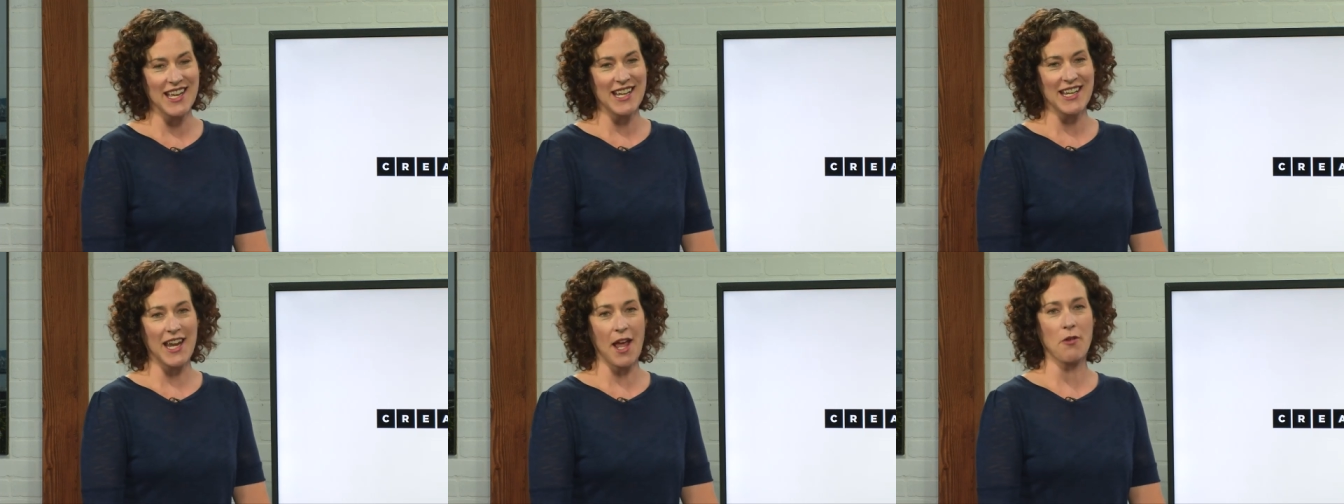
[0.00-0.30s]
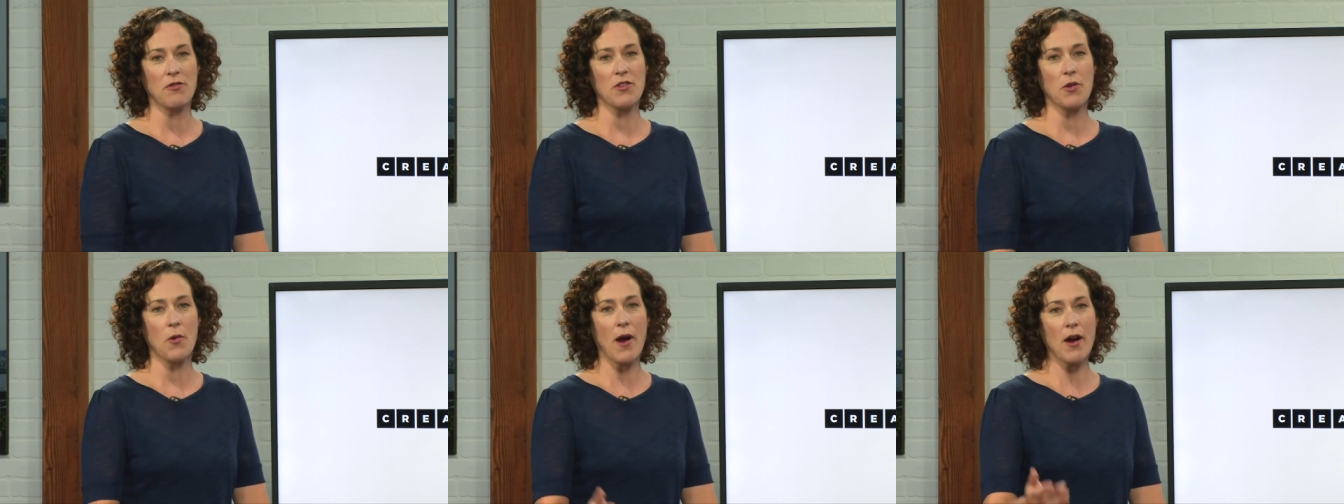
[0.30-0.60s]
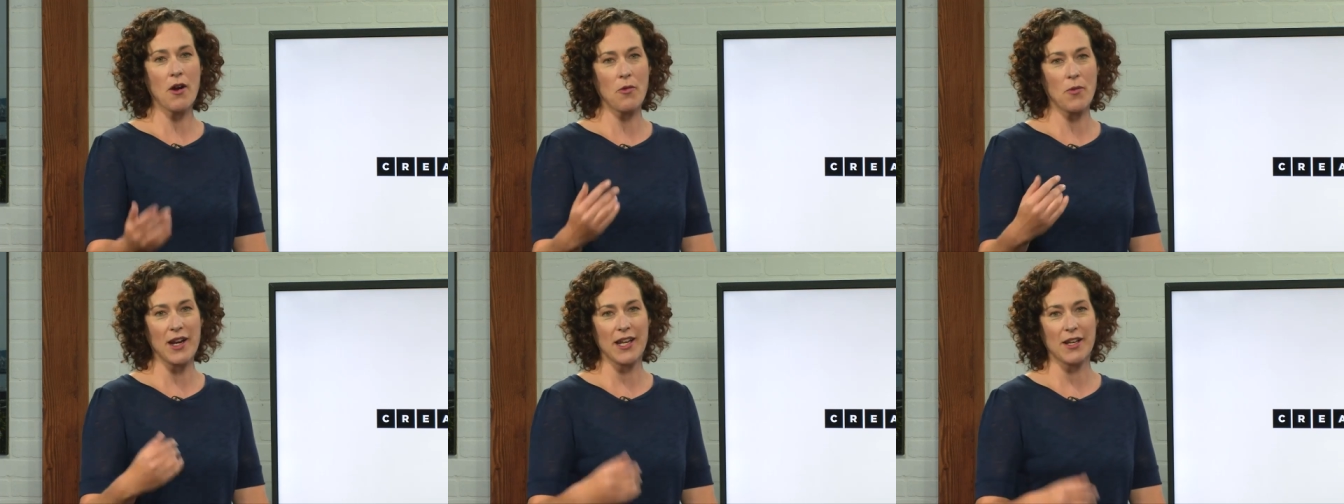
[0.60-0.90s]
Now, if you
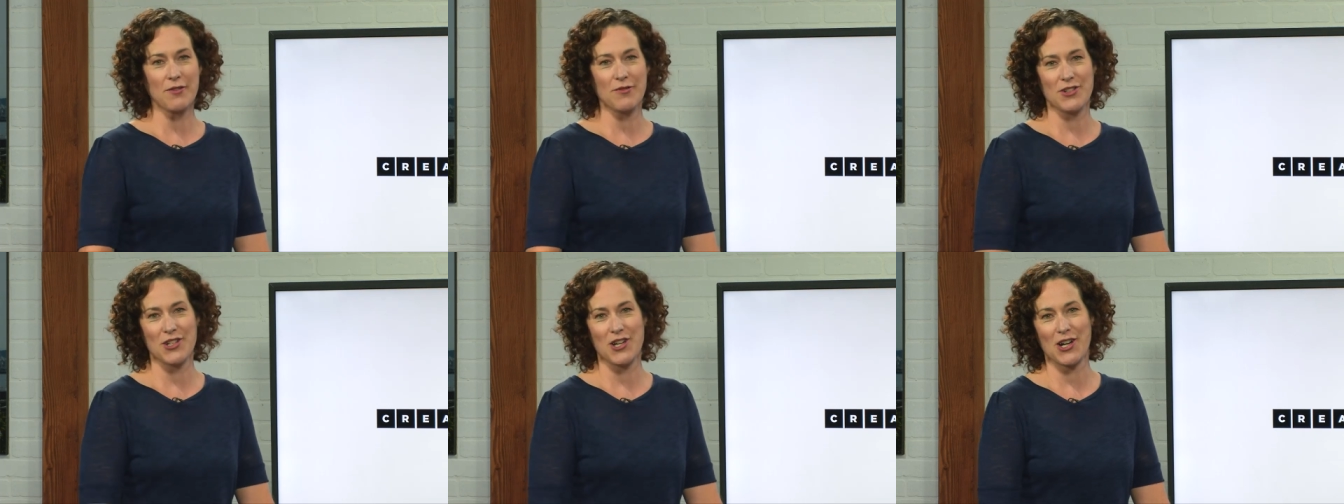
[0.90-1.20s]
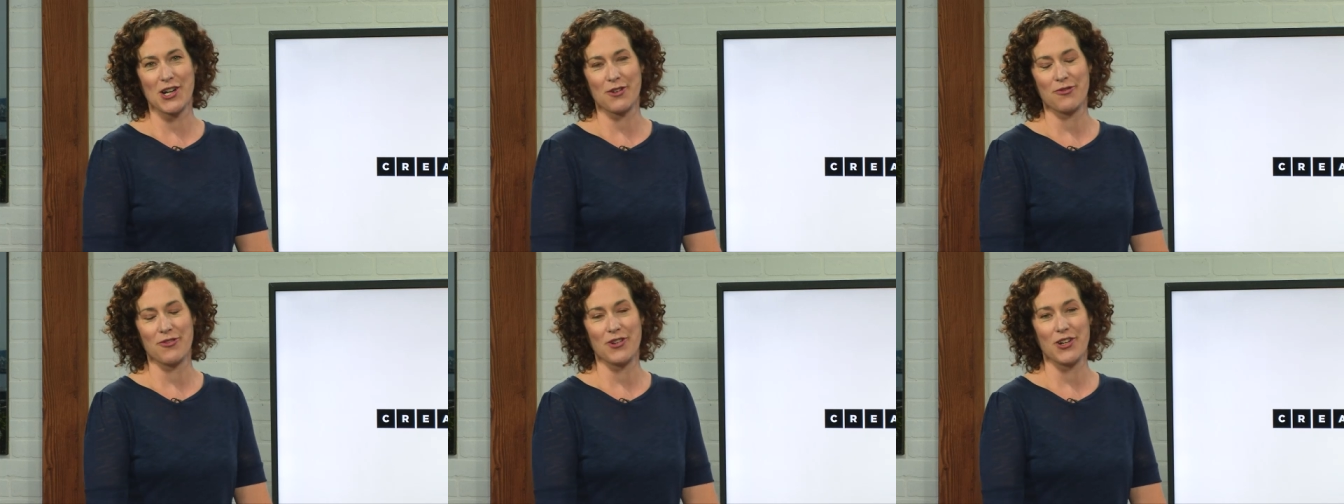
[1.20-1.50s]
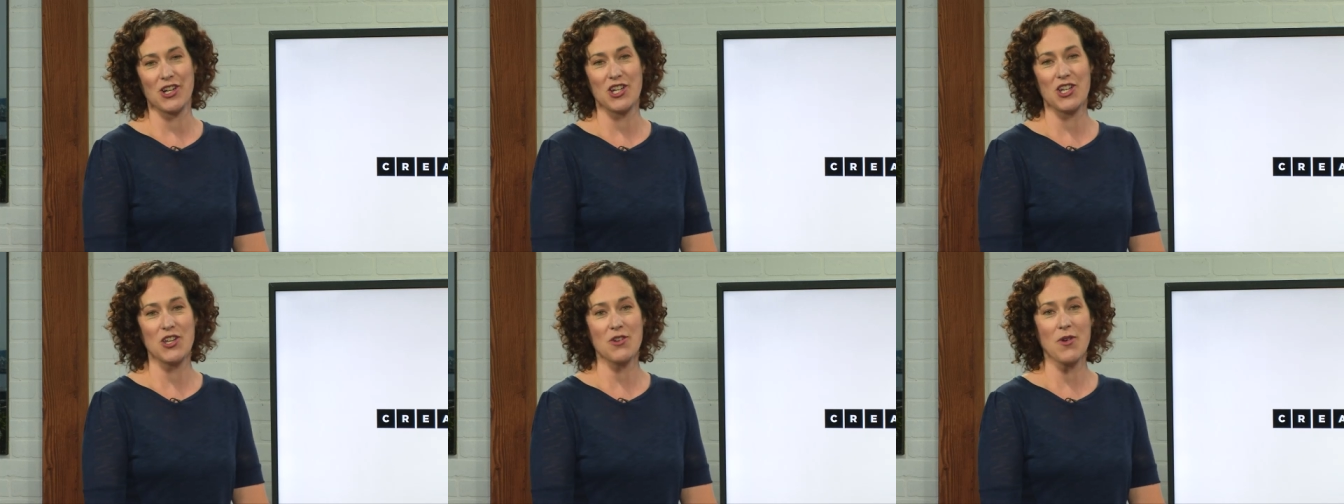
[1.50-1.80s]
are a wedding
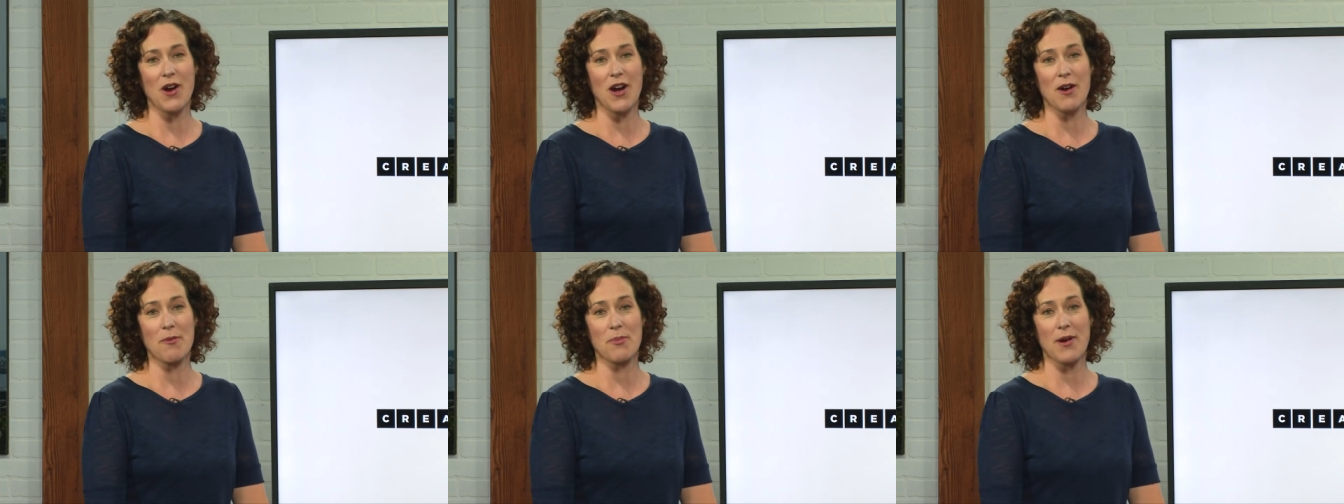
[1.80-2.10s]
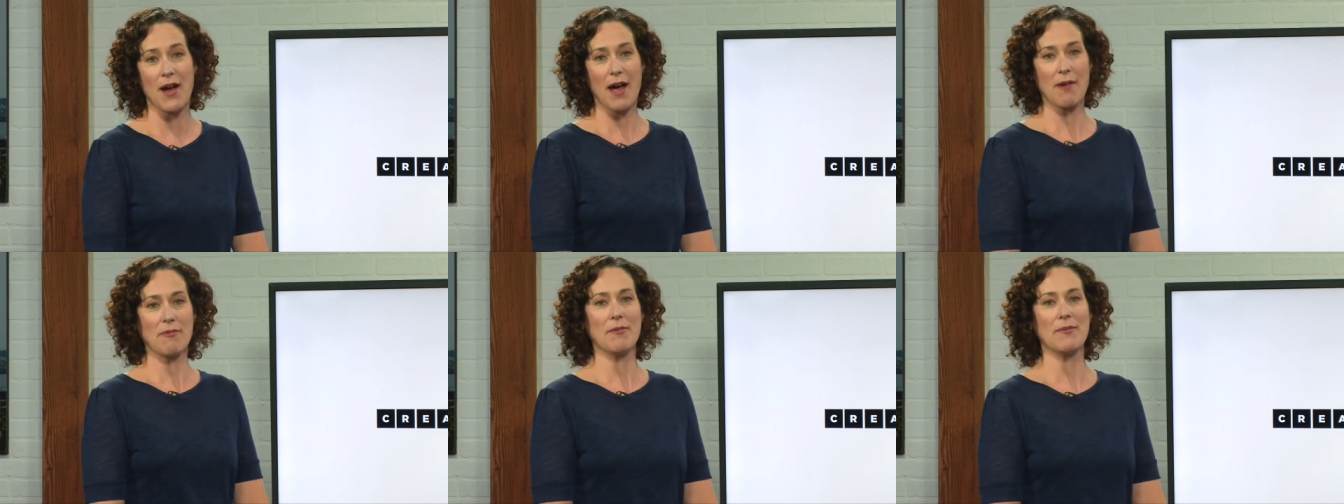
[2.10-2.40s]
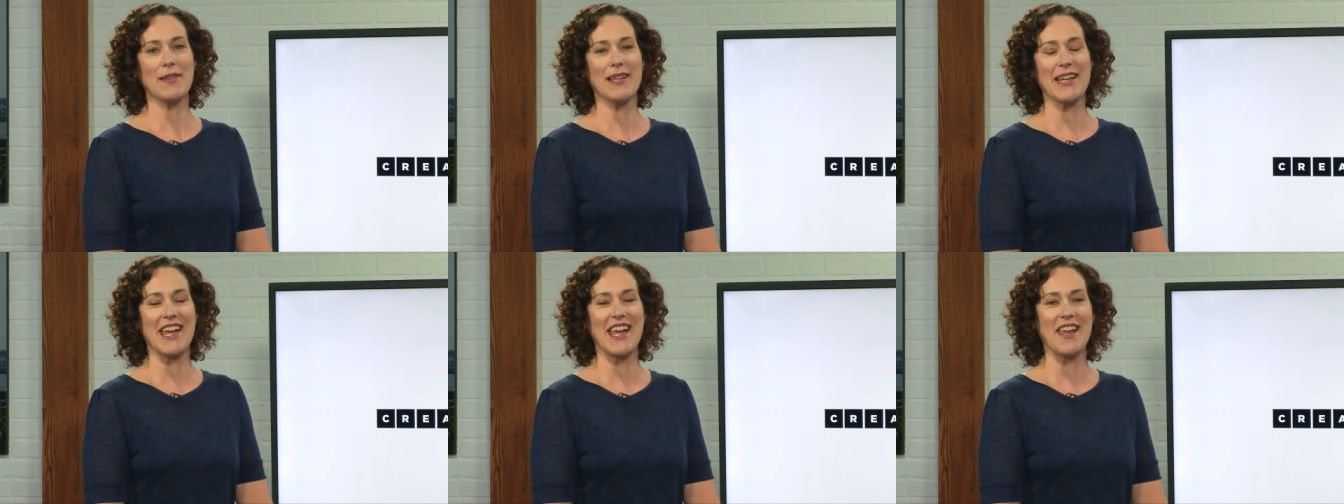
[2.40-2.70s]
photographer, you are
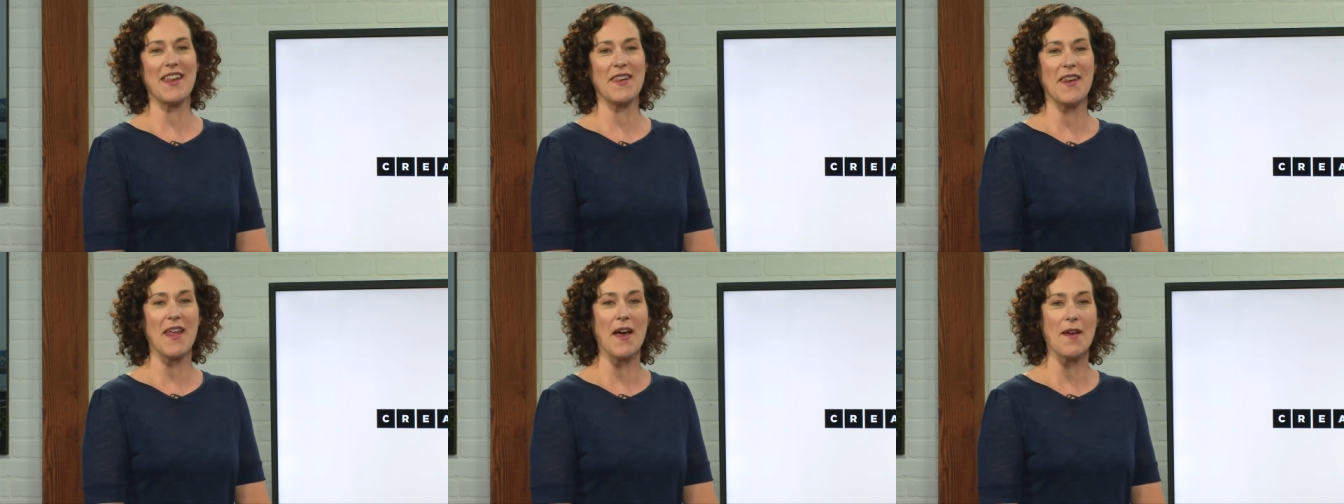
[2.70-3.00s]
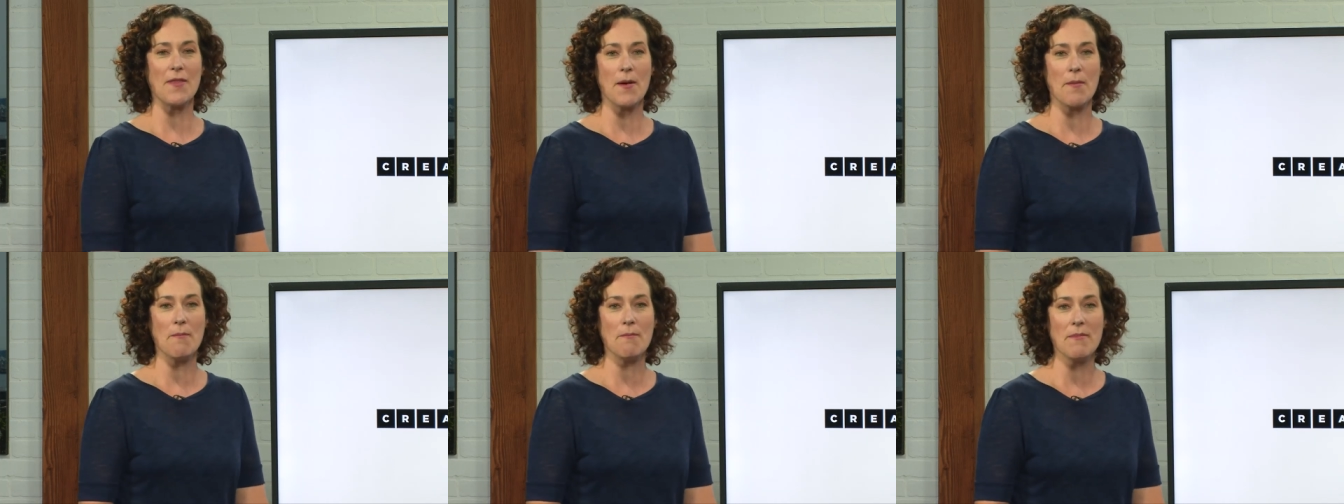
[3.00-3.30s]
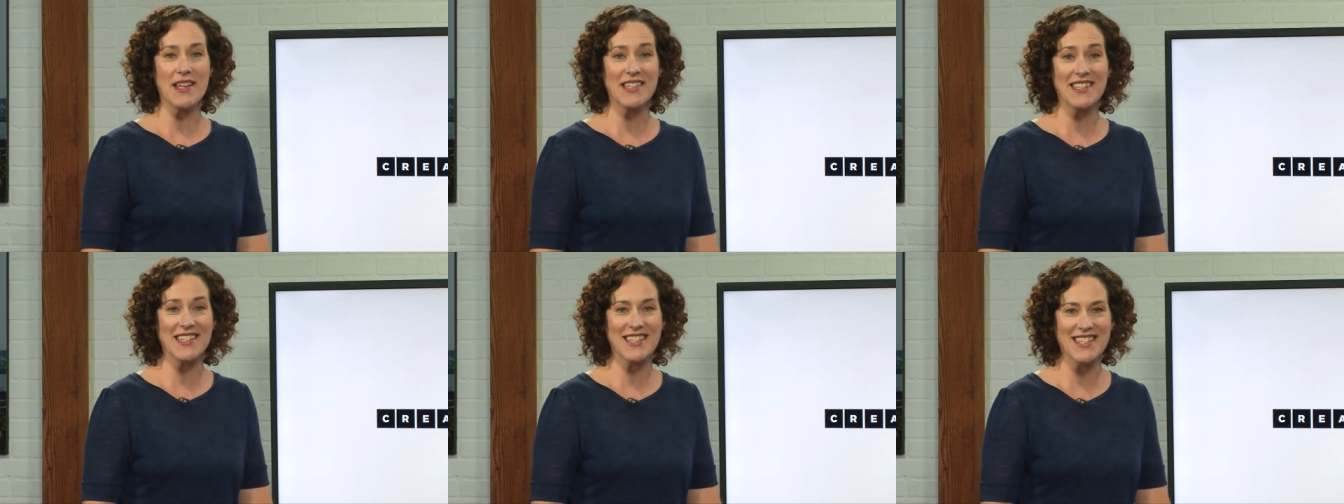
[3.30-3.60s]
probably in the
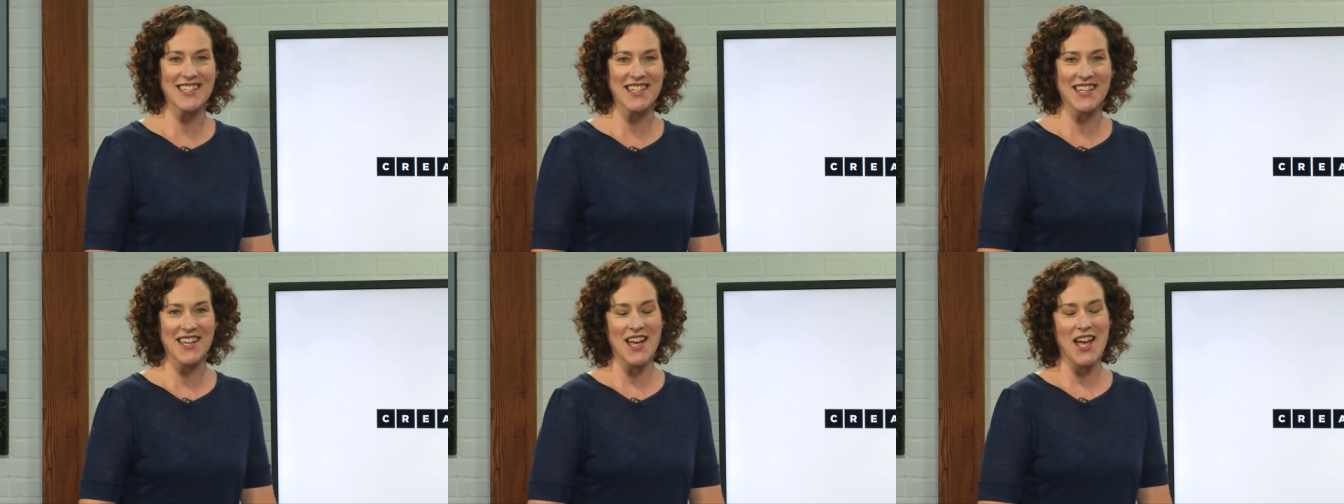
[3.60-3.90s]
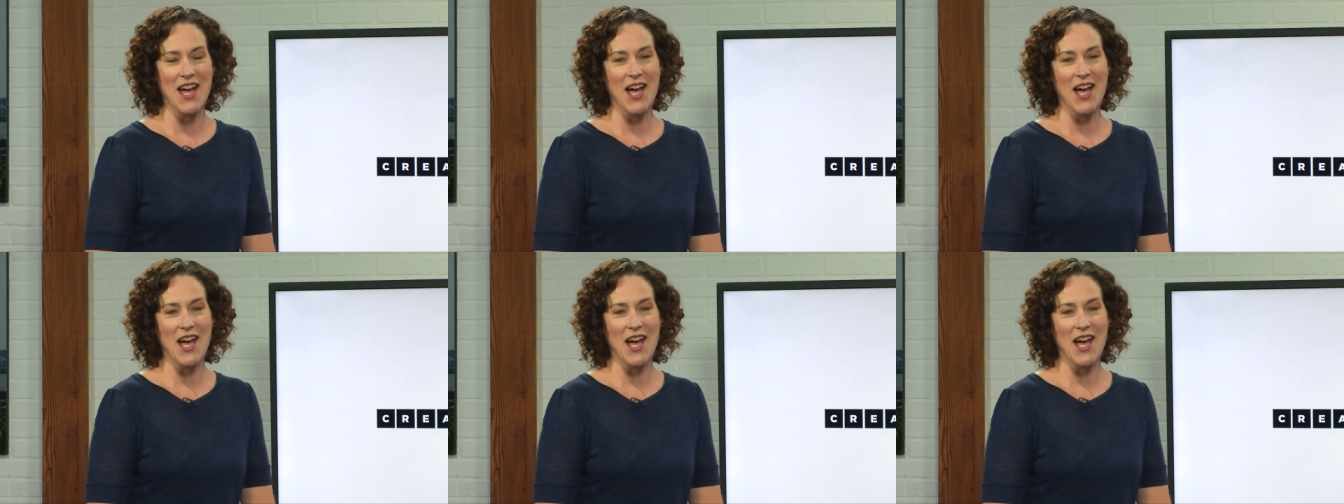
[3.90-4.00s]
midst